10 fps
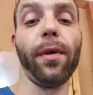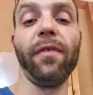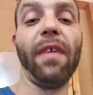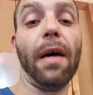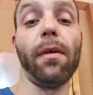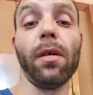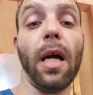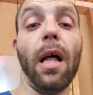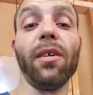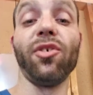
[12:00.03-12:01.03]

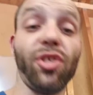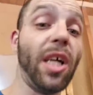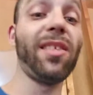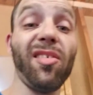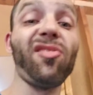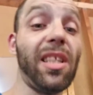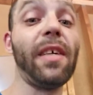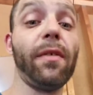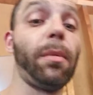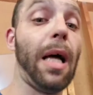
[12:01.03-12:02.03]
$3,500 just to
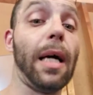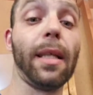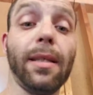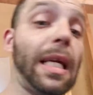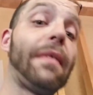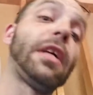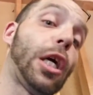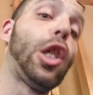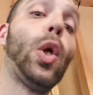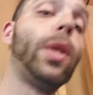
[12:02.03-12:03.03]
sleeve the block. That's not even
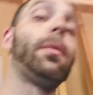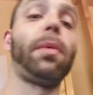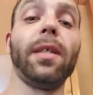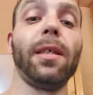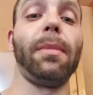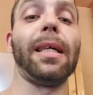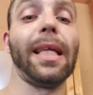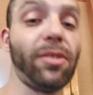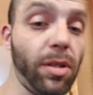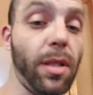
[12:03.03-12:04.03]
including the price of the block.
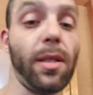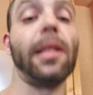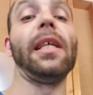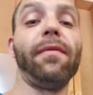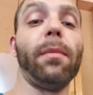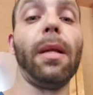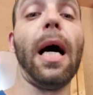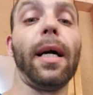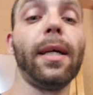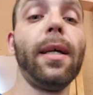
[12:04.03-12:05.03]
That's just to sleeve the
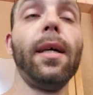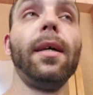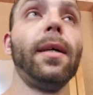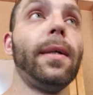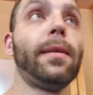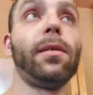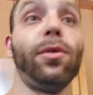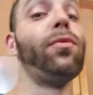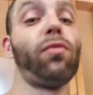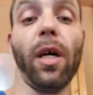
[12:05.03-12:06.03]
block. So you
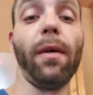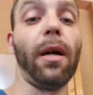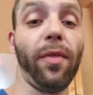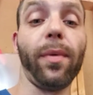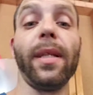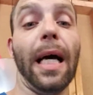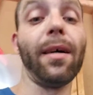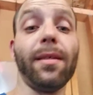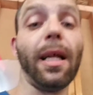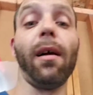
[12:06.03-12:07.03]
can right around a
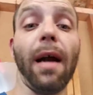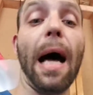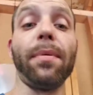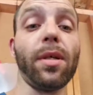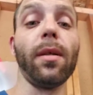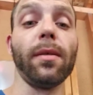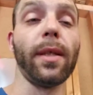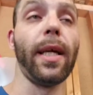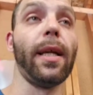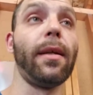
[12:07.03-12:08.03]
$3,000 option to
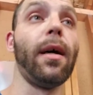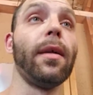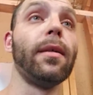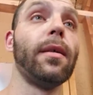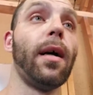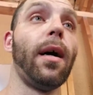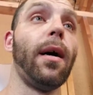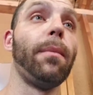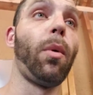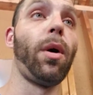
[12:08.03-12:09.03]
get it done.
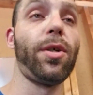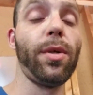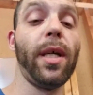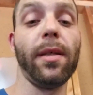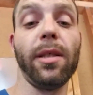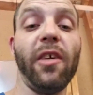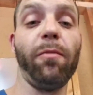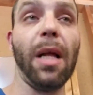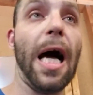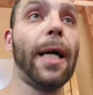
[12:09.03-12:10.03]
Um, but once you get a sleeve
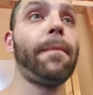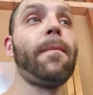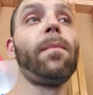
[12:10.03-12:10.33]
block,